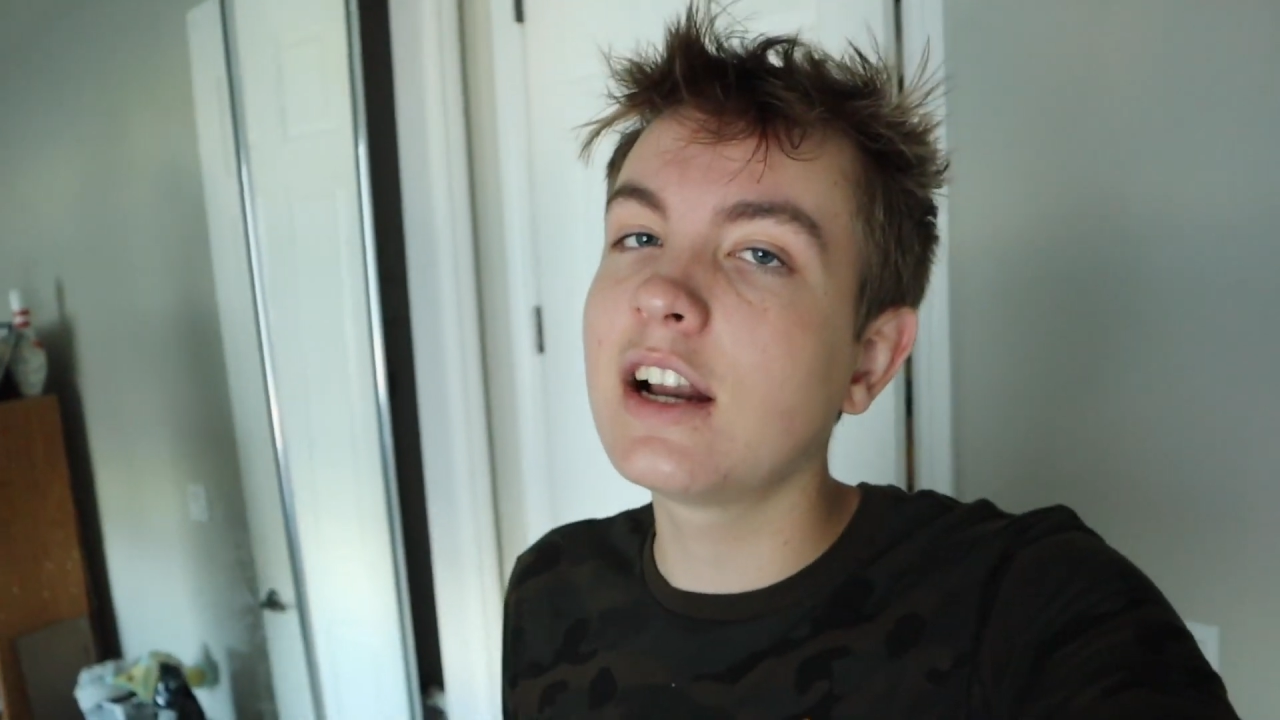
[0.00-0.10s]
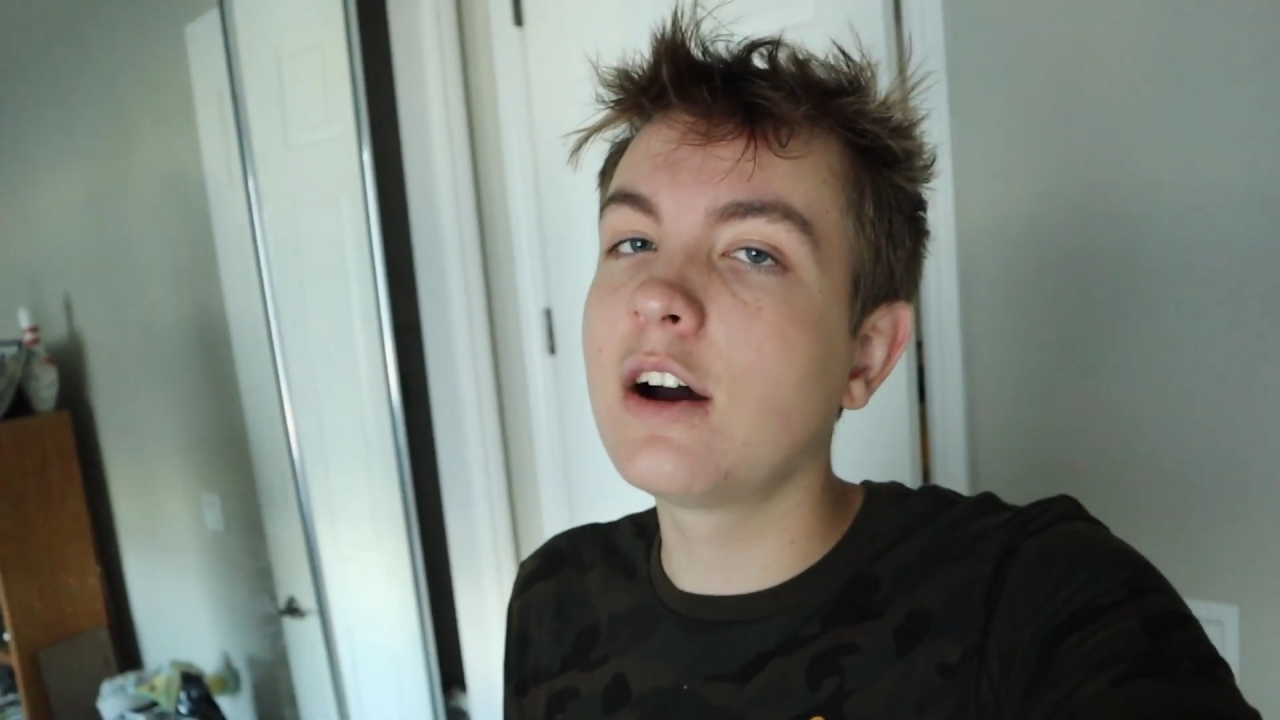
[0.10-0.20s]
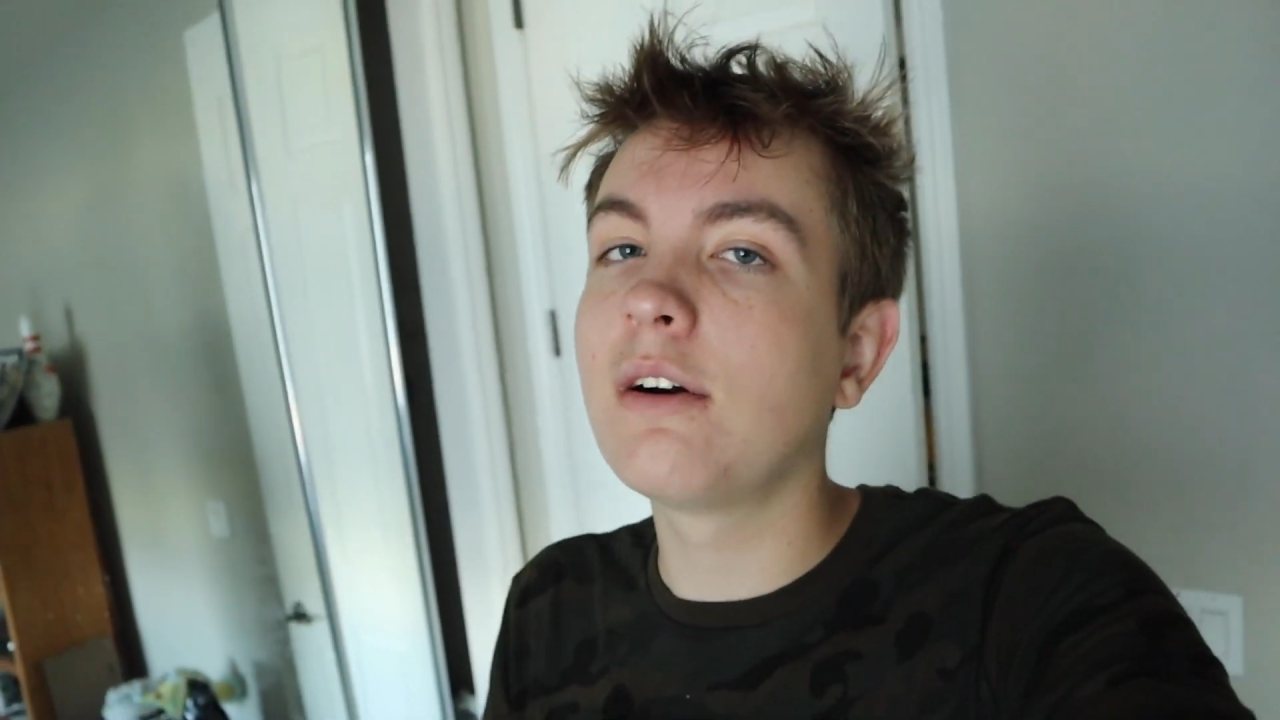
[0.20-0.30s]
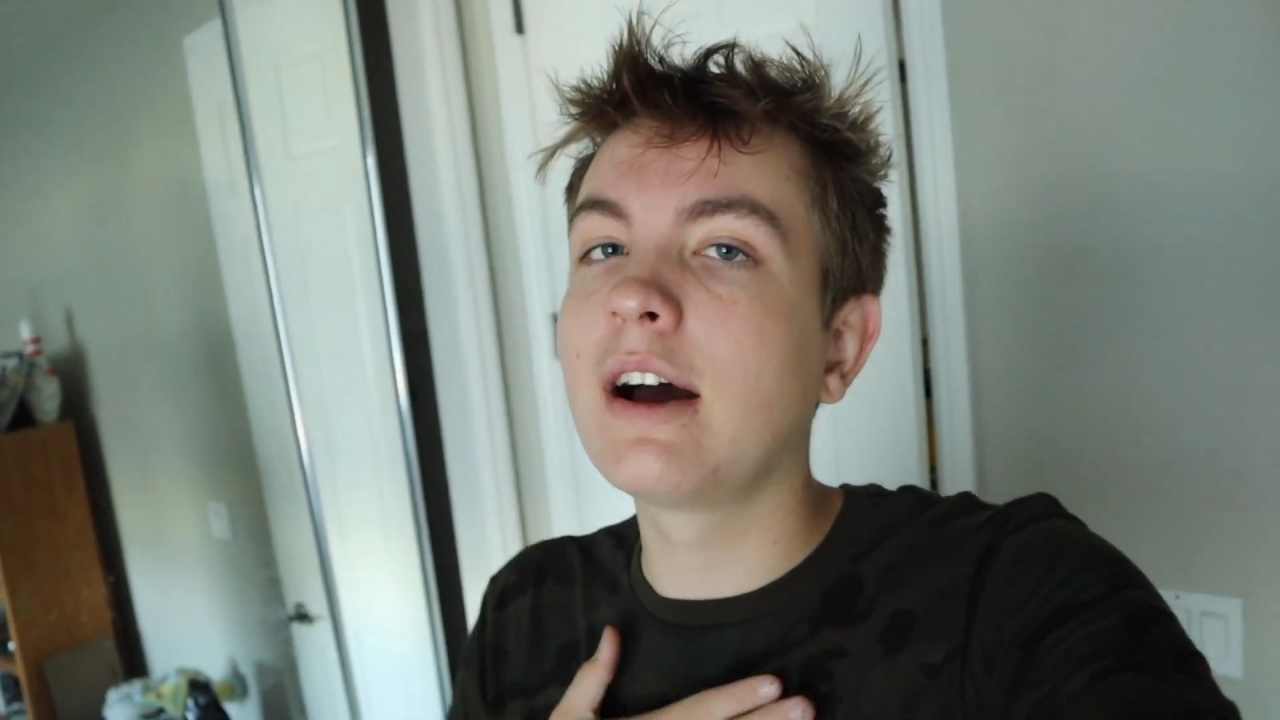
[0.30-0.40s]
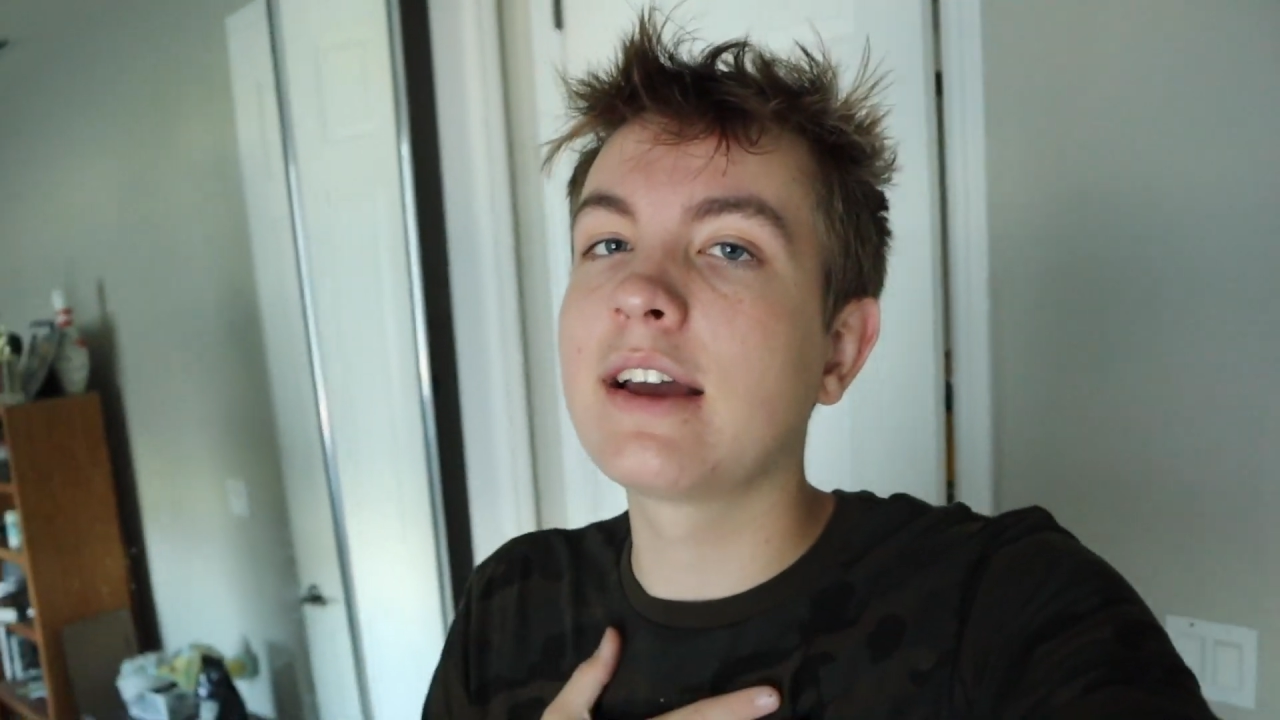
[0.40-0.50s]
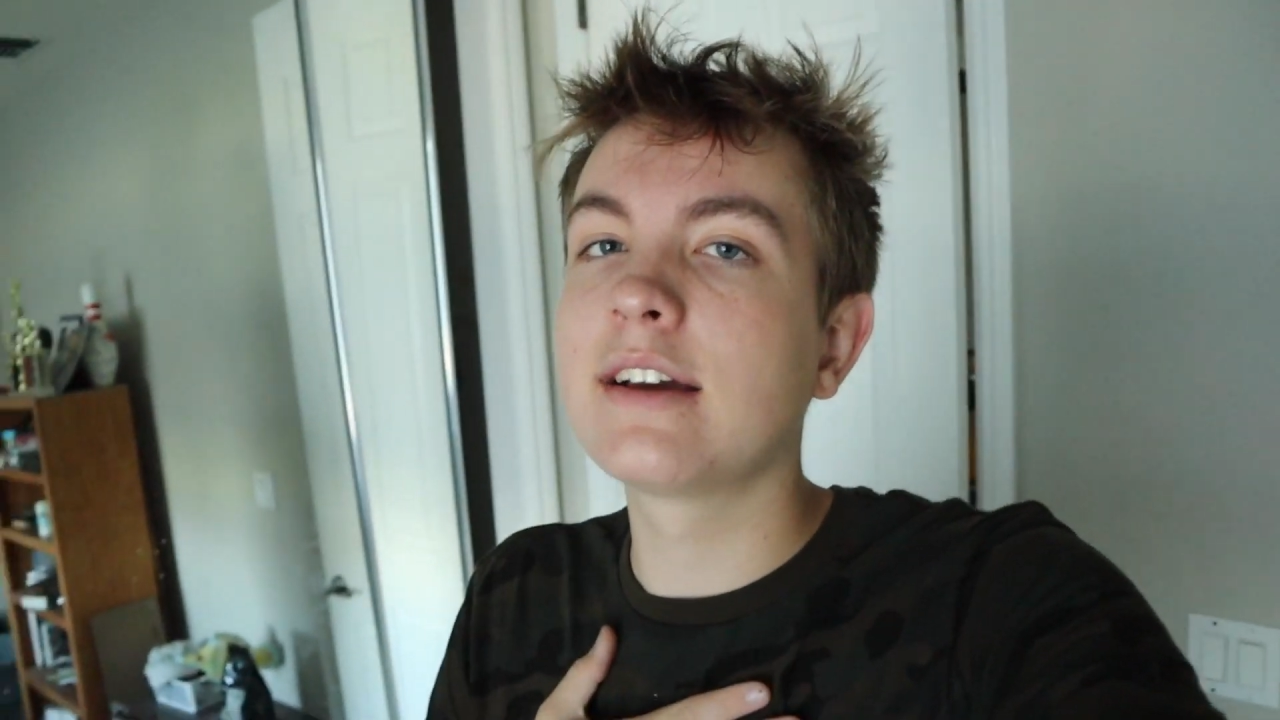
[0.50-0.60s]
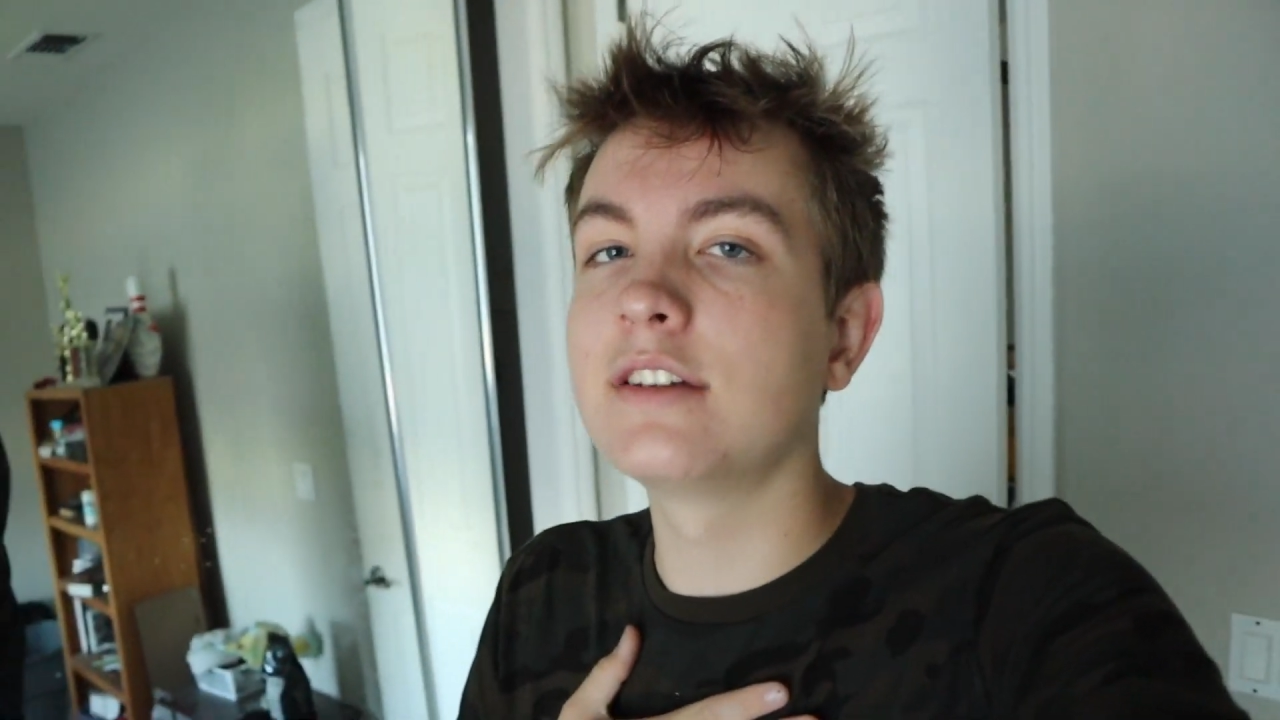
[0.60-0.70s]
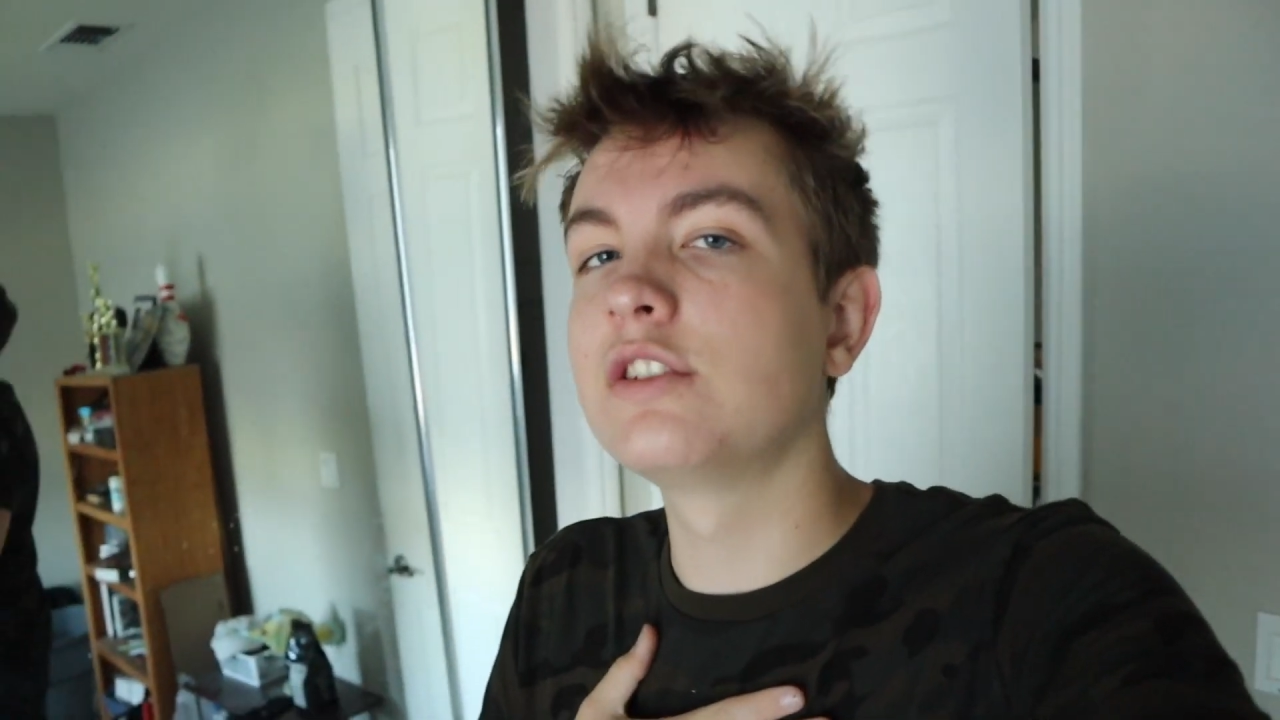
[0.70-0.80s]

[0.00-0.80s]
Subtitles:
of how I